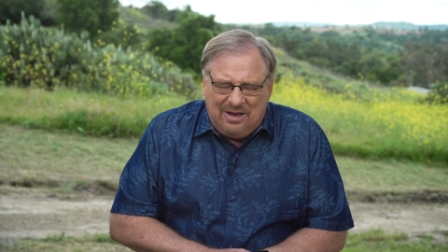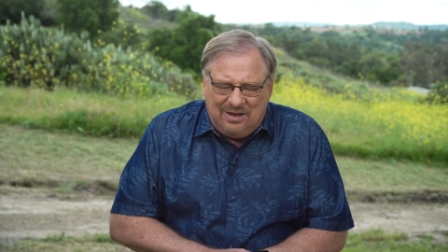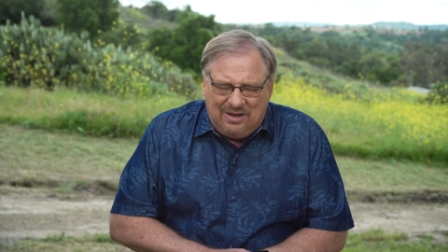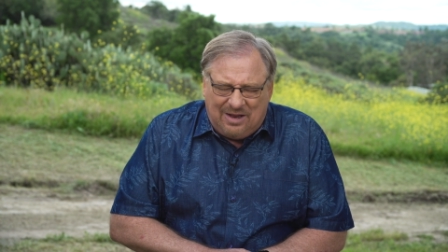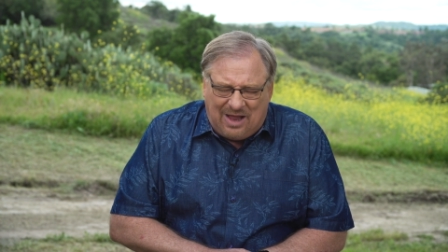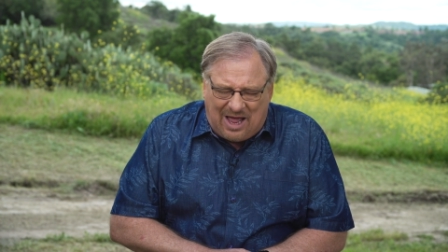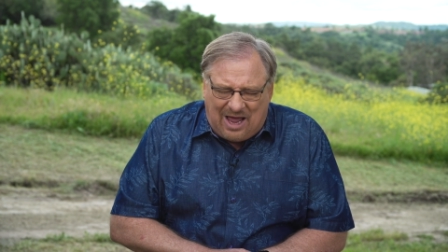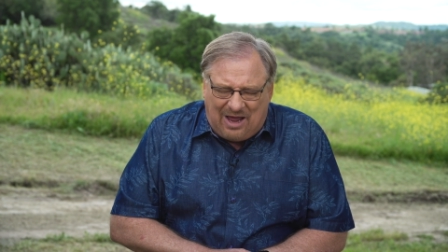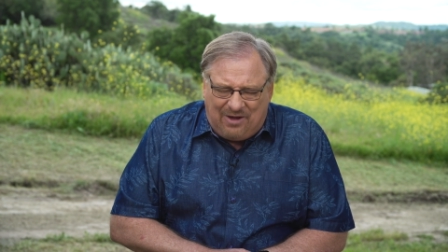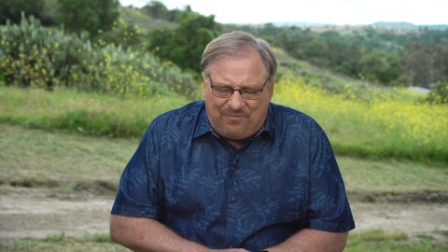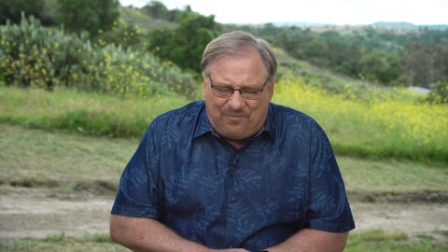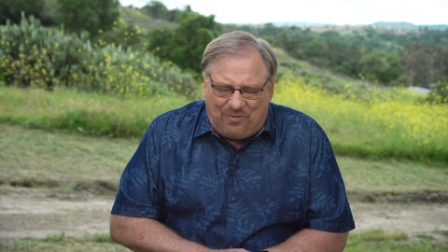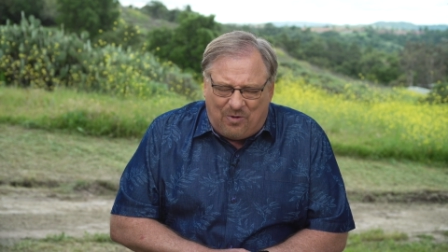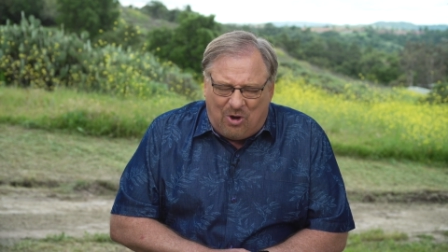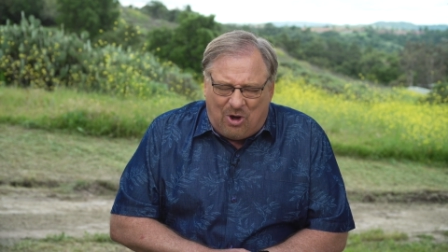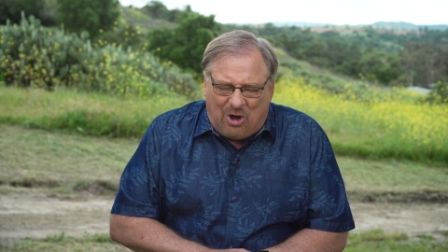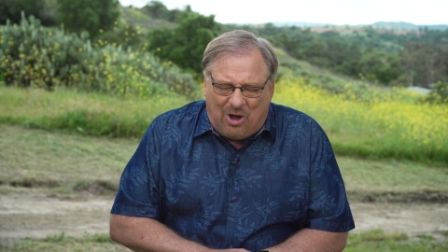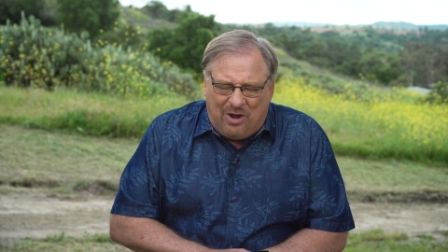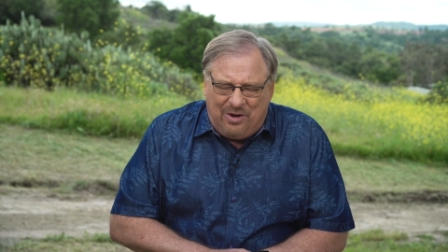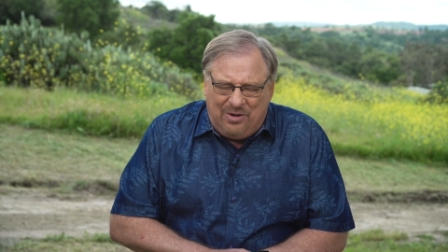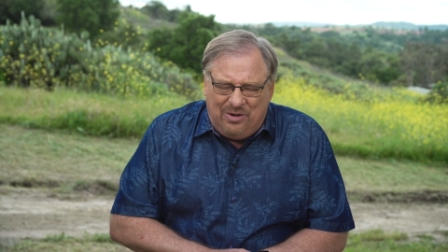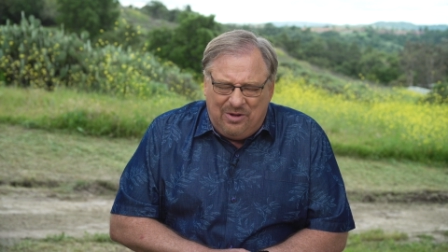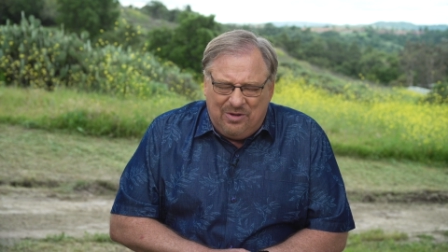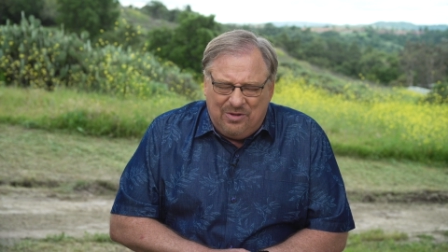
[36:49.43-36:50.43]
life
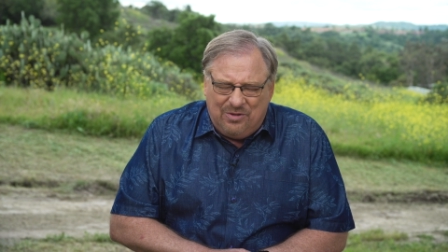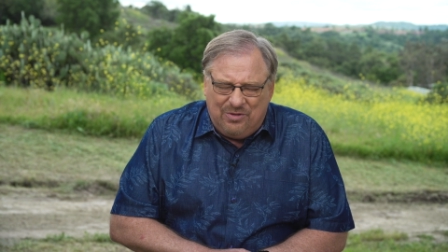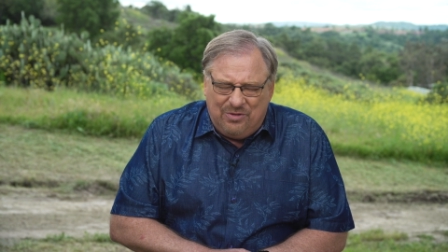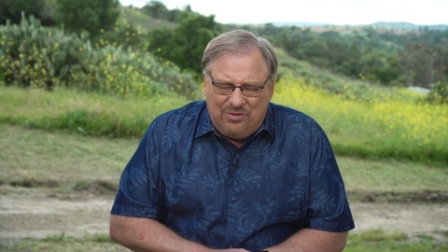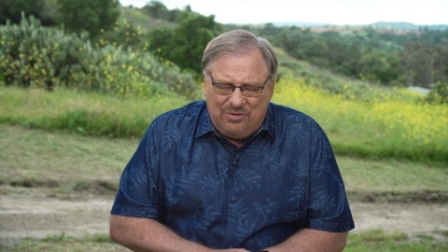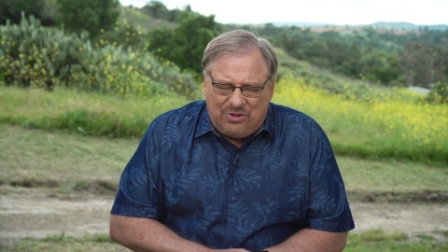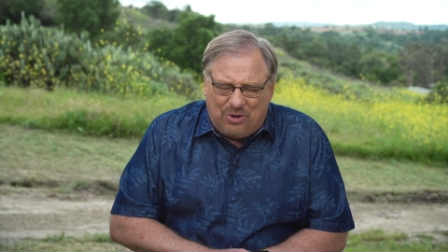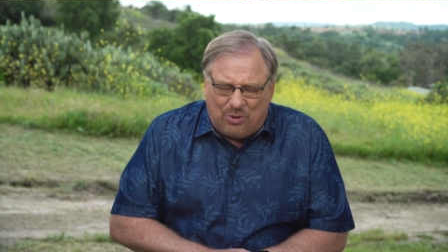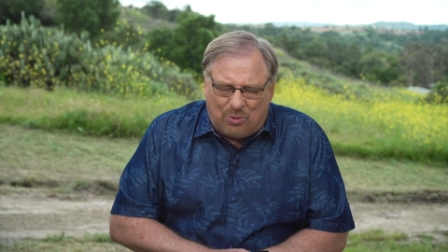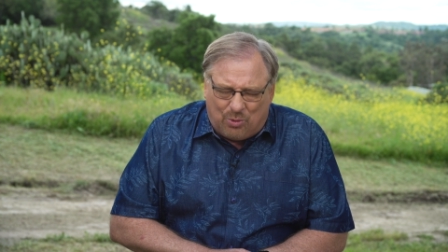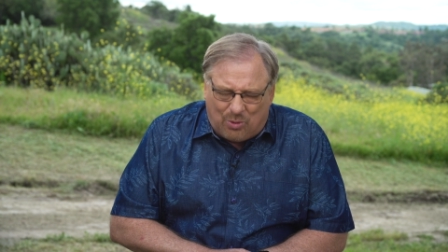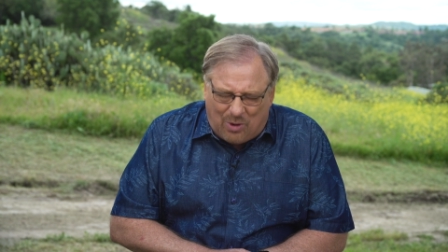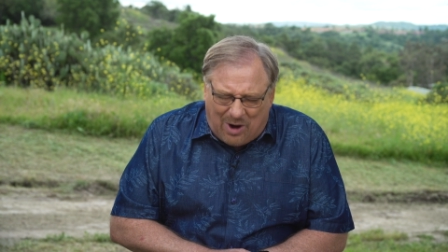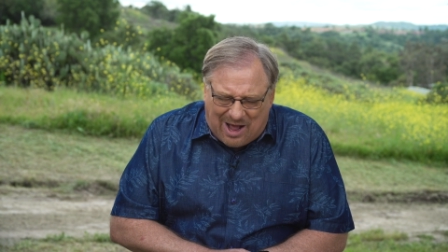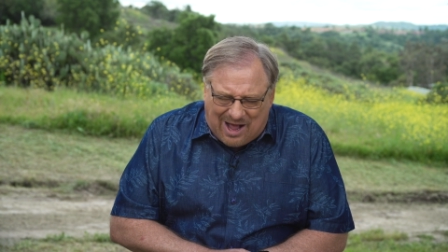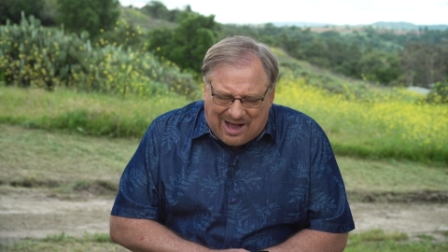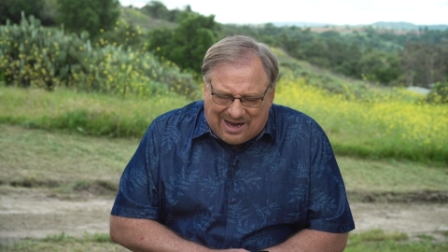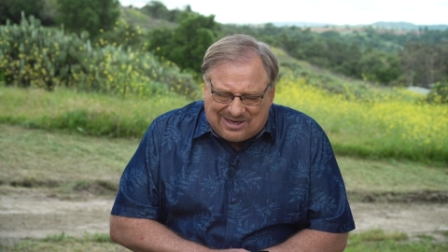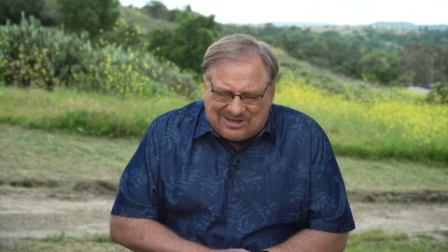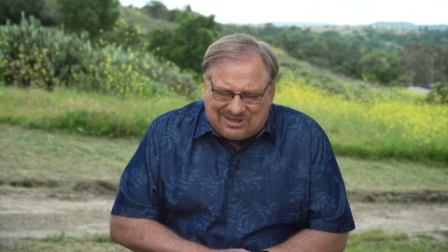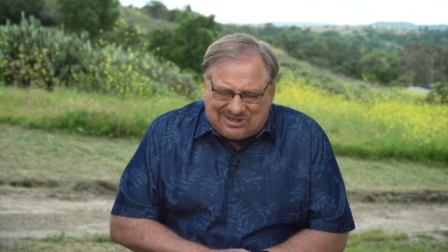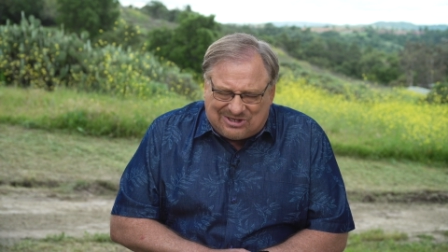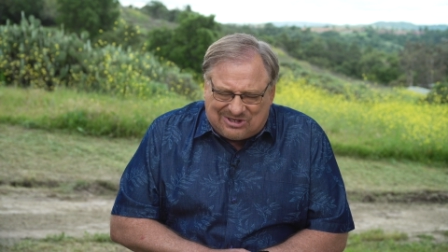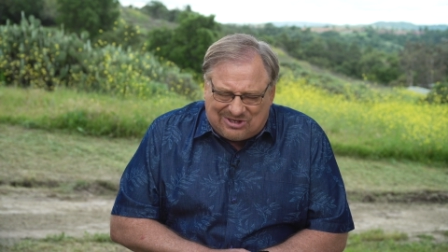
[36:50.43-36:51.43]
on the
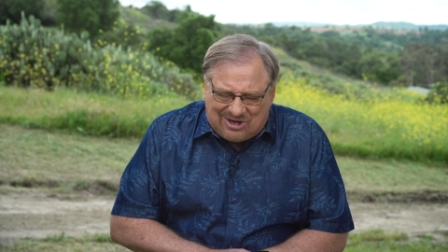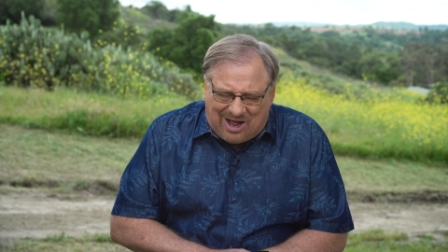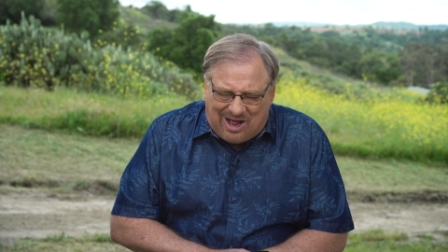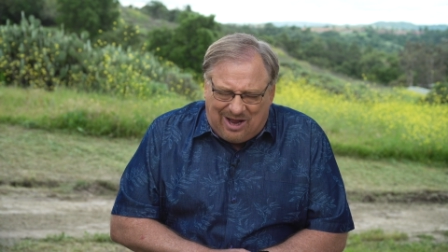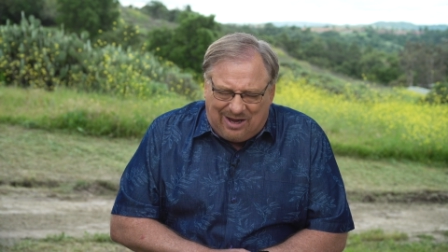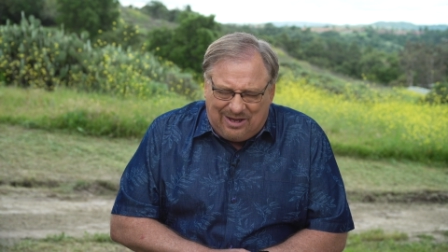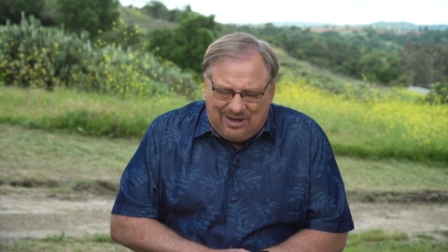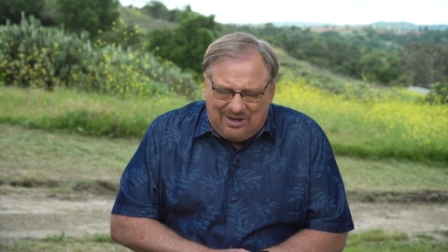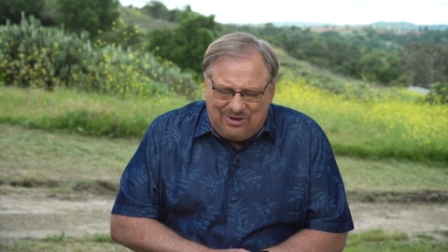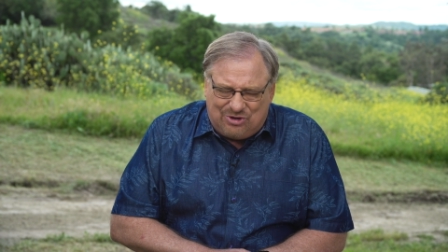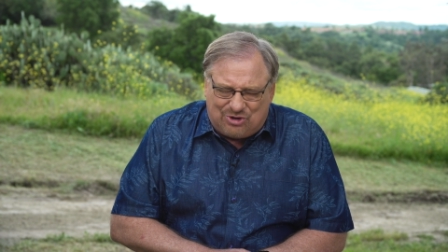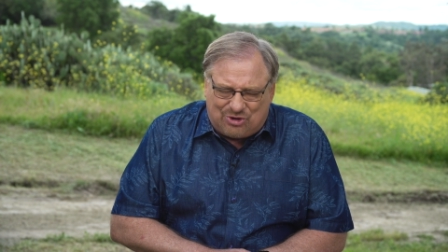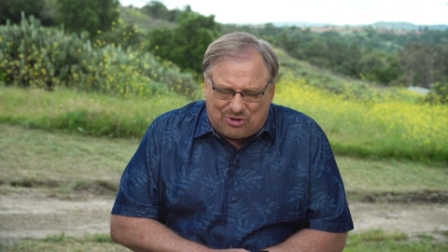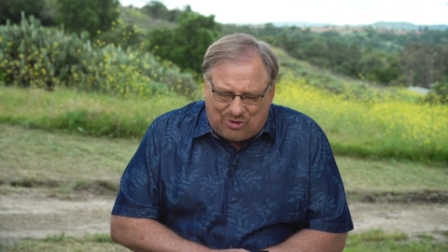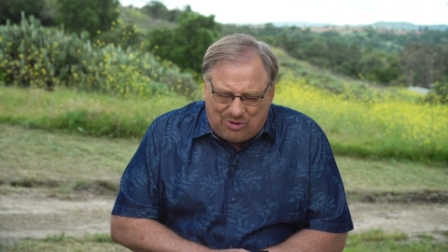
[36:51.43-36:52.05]
rock solid